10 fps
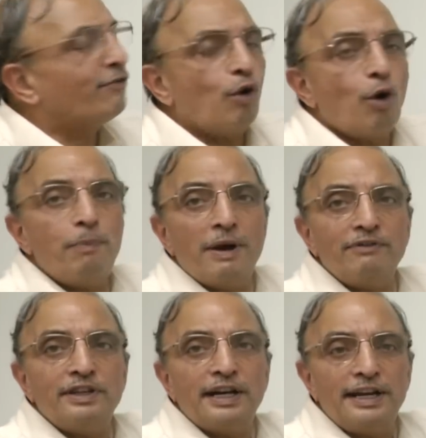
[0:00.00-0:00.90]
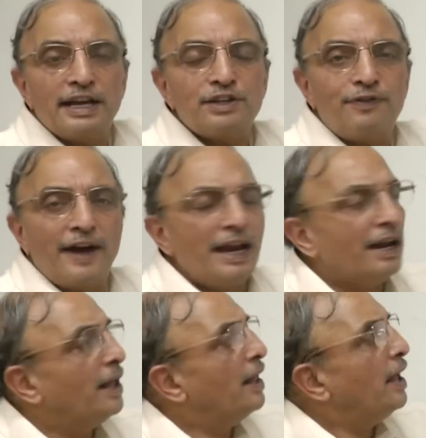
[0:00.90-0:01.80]
fopen with a text file,
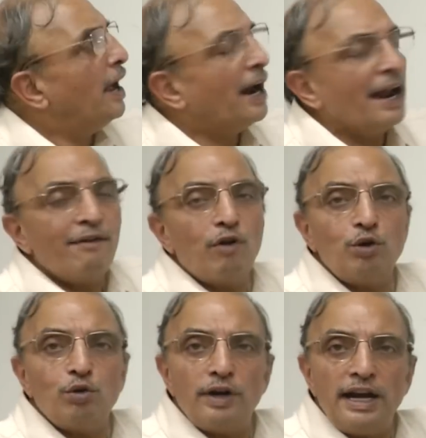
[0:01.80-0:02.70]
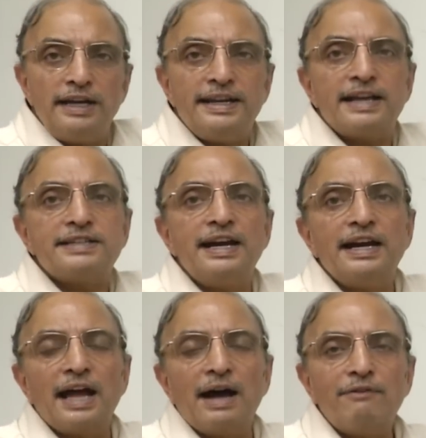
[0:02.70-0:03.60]
and I want to read text
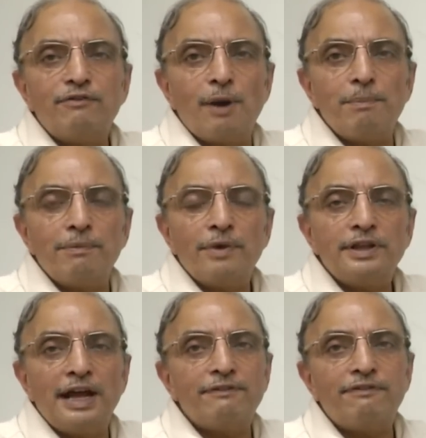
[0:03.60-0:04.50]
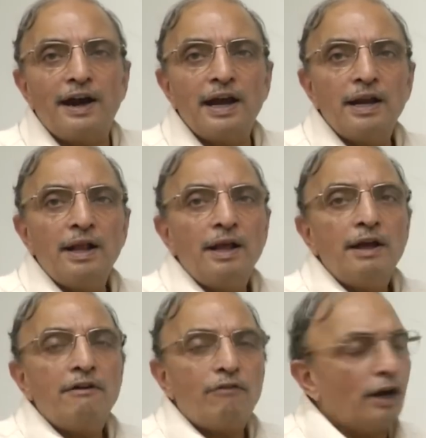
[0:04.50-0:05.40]
data from that file.
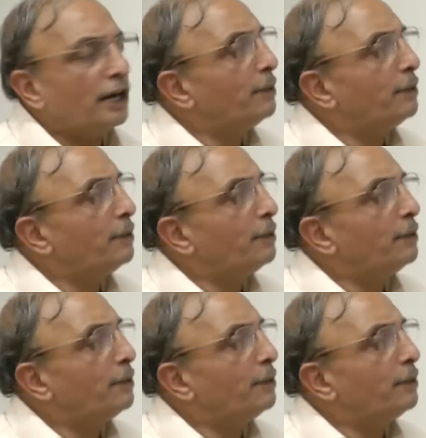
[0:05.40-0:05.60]
What